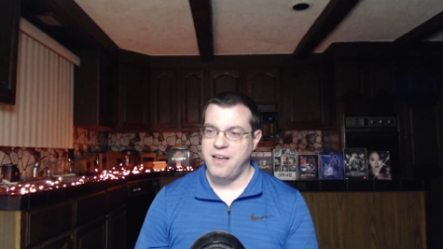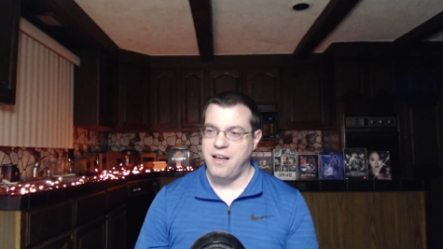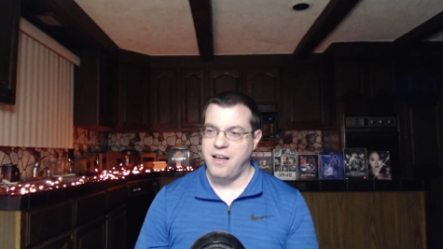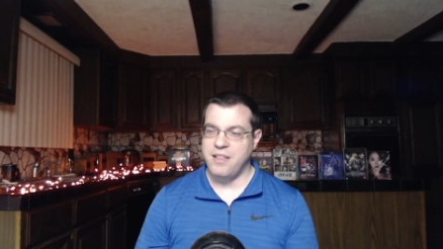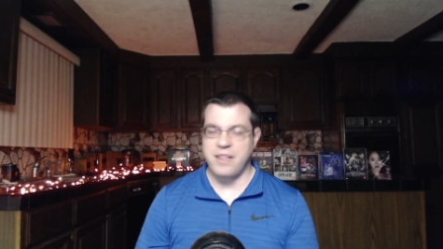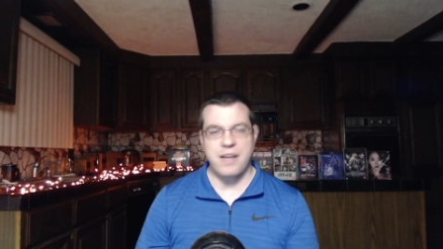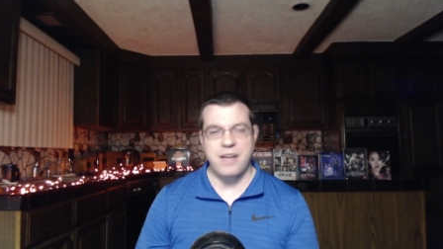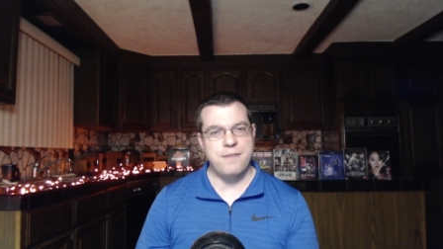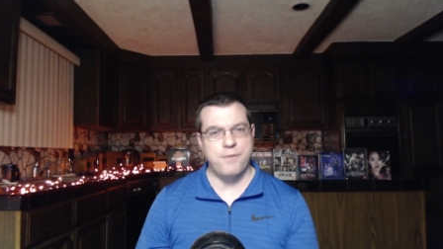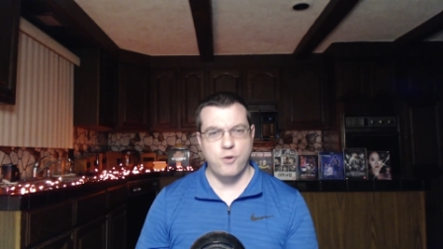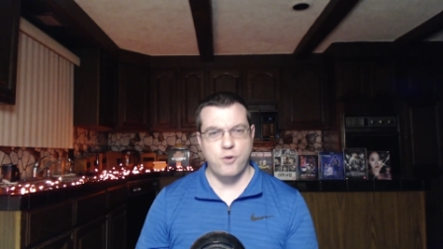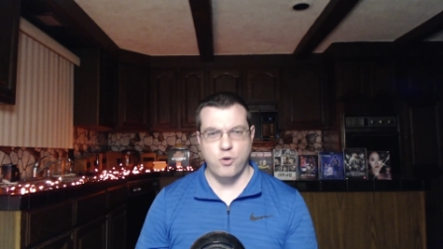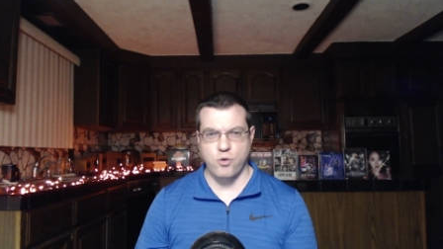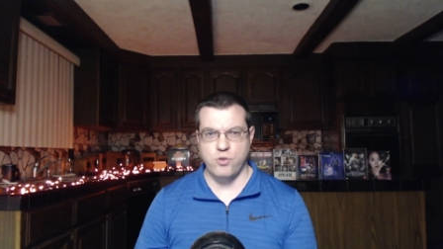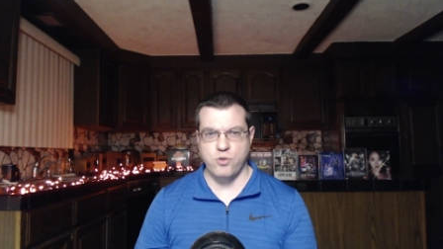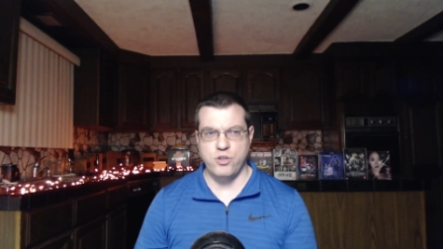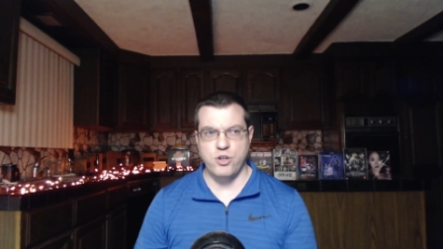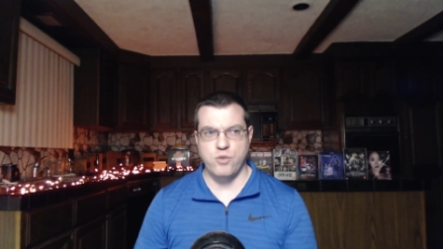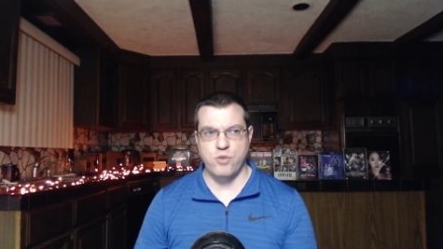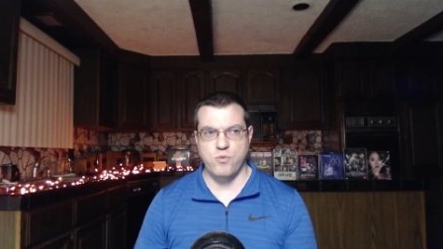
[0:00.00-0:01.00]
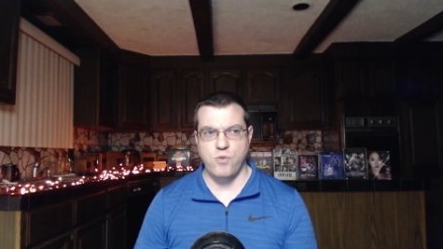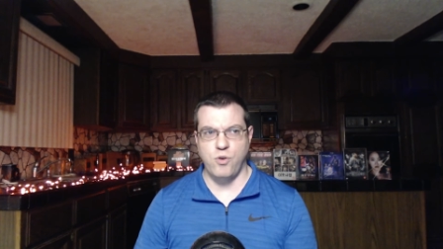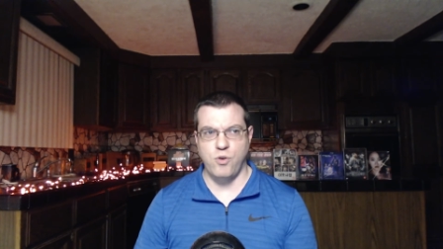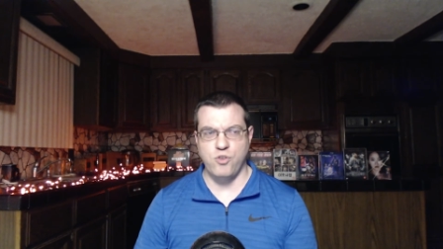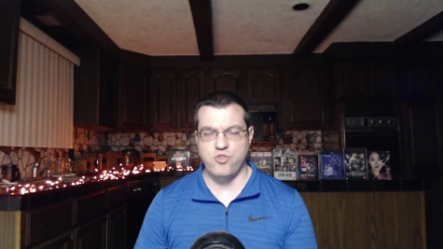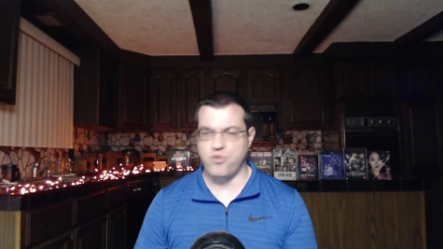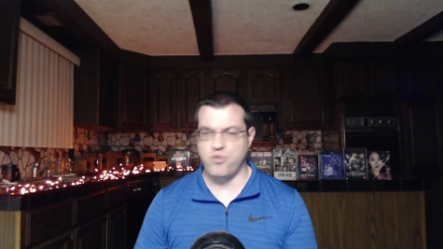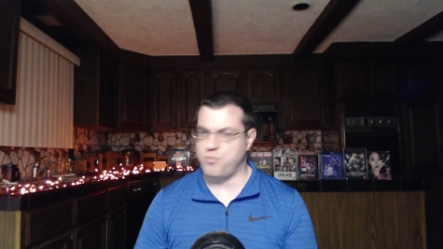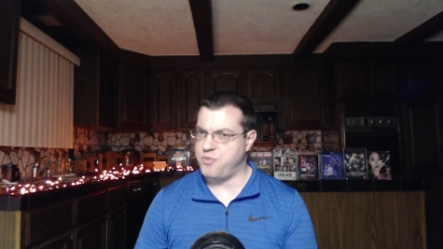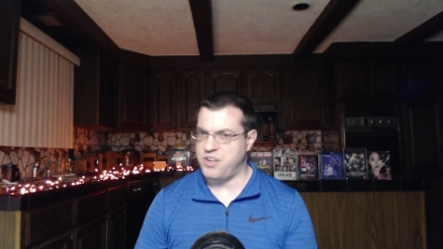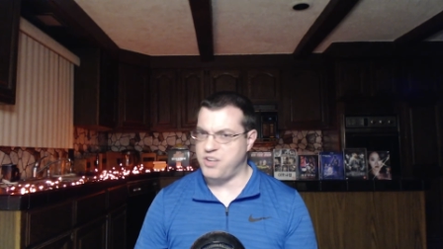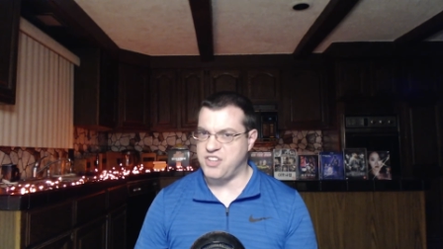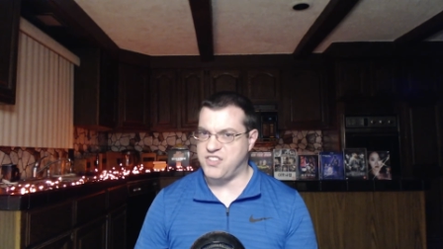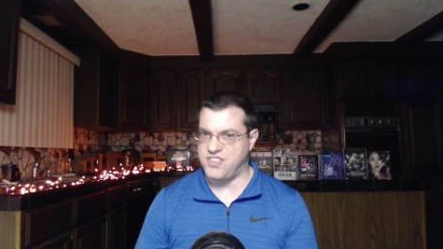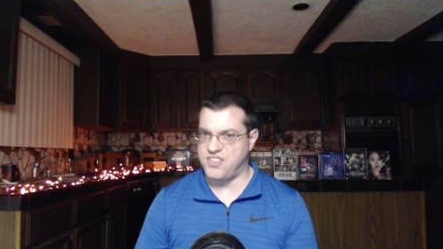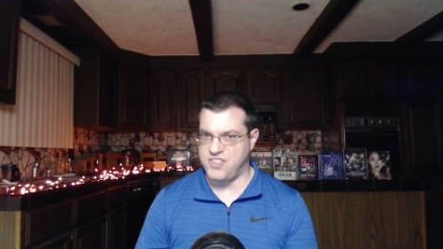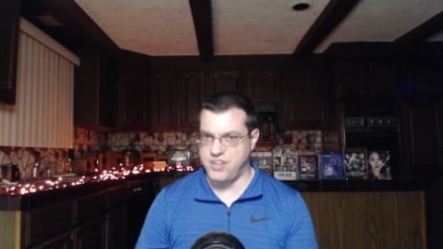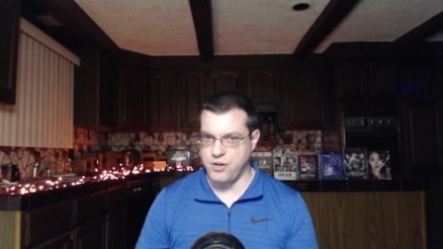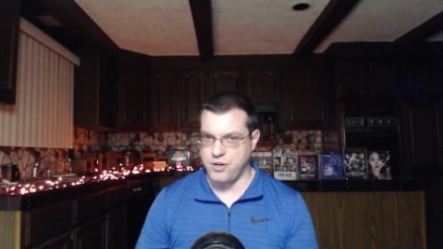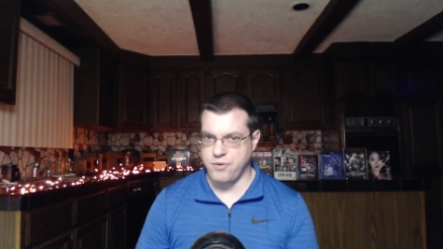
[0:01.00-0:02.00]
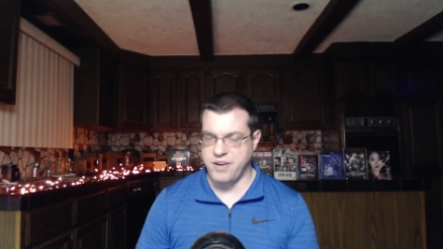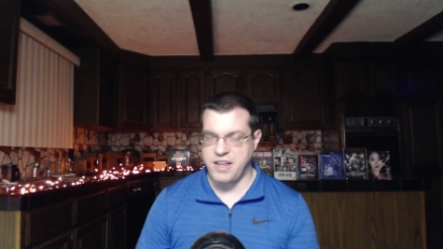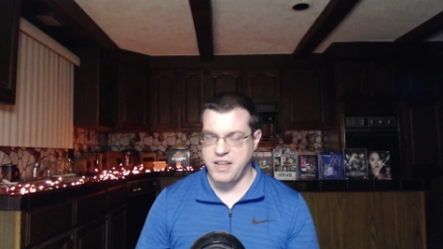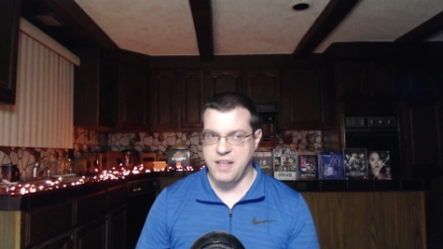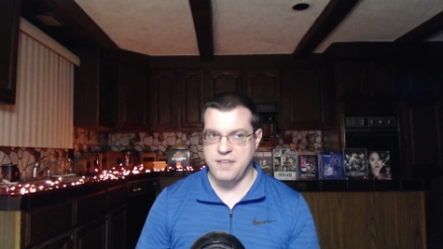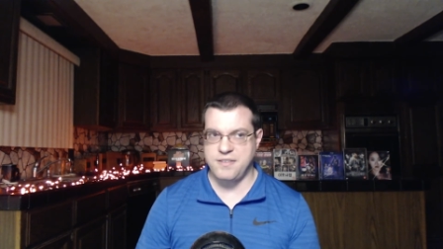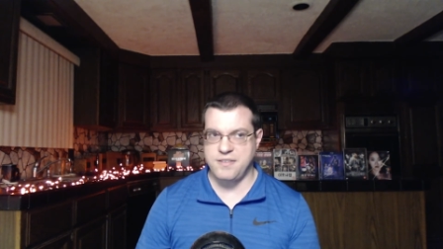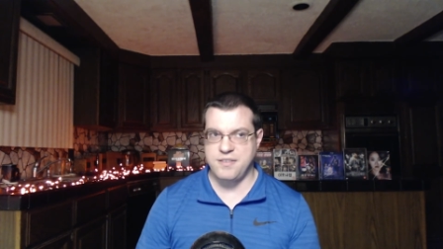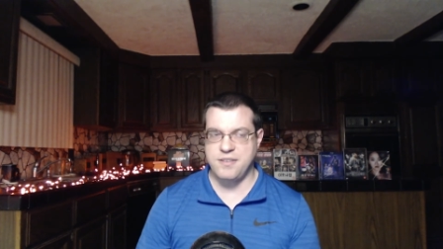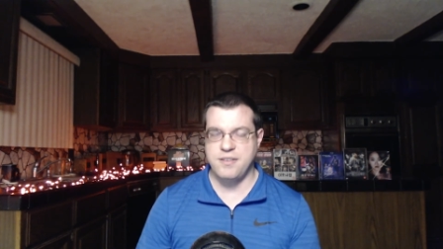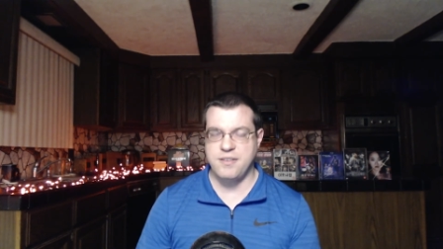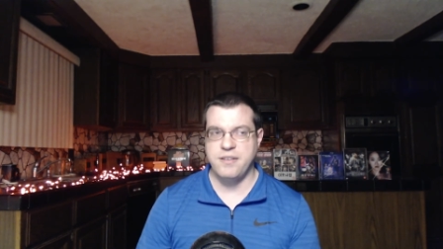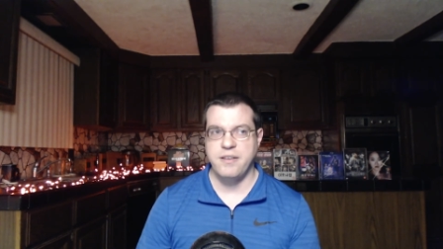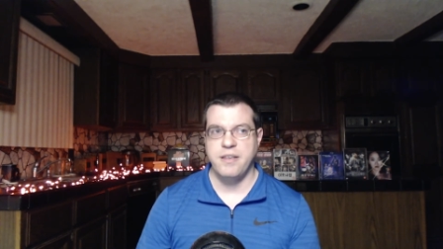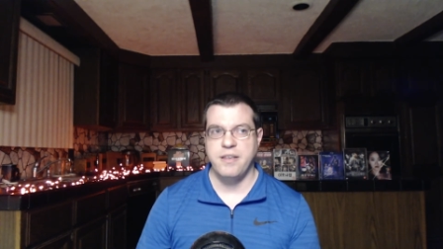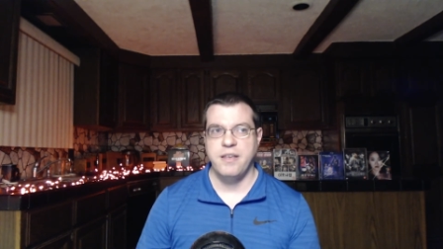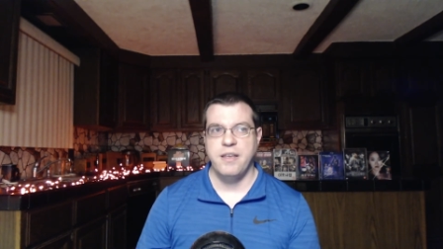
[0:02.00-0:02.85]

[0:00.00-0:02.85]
a lot of her earlier roles were pretty serious